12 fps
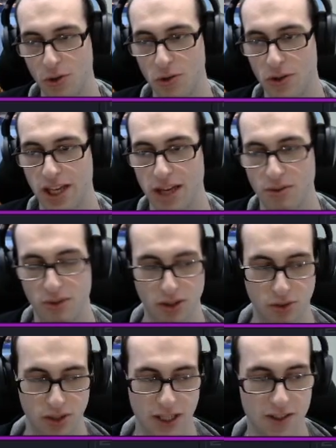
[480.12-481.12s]
a game where I
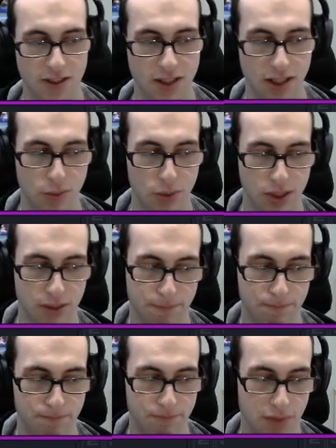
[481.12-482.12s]
don't instantly win,
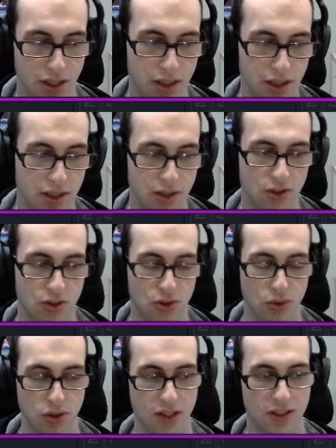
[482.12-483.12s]
so
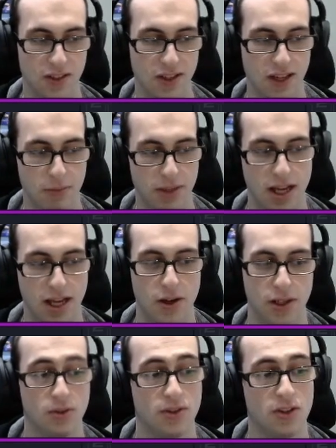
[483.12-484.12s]
you can see a bit how I
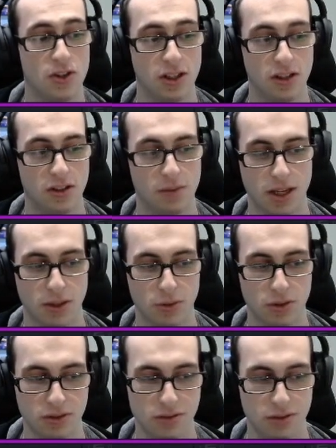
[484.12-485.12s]
transition into
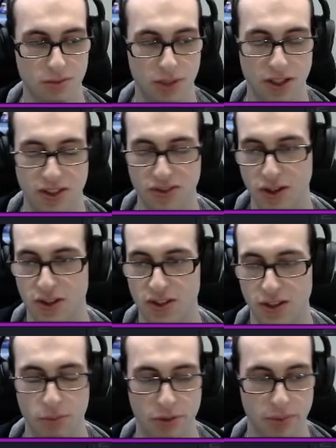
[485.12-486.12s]
macro. But it's very
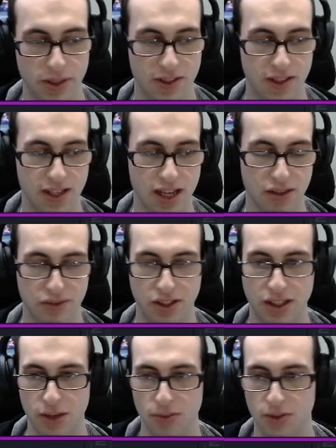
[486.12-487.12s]
simple, because at the end of the
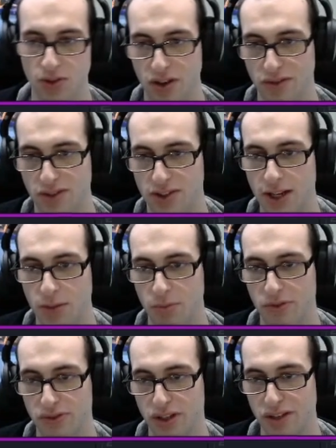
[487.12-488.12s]
day, once you have a setup
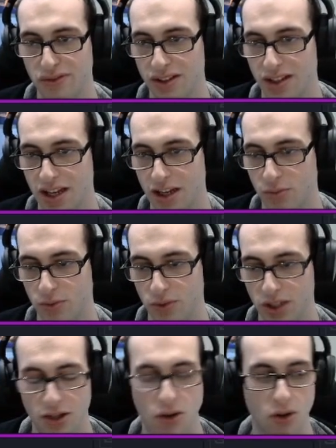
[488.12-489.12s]
of Raven, Tank,
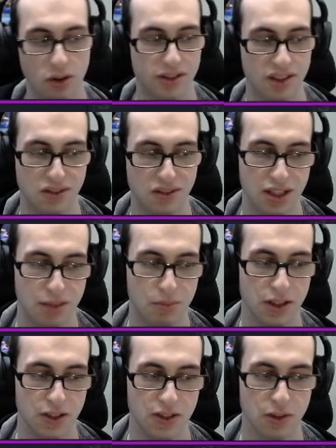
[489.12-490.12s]
Marine, all TvT
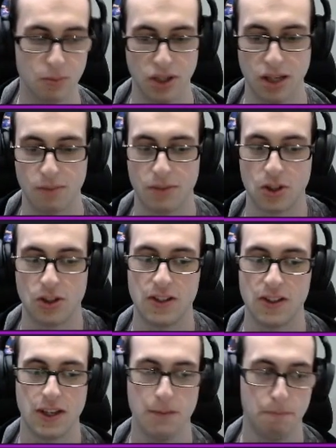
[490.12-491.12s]
builds are pretty much the
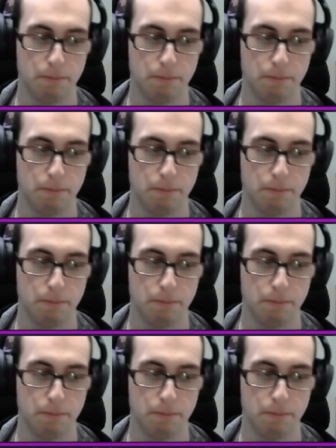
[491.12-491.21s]
same.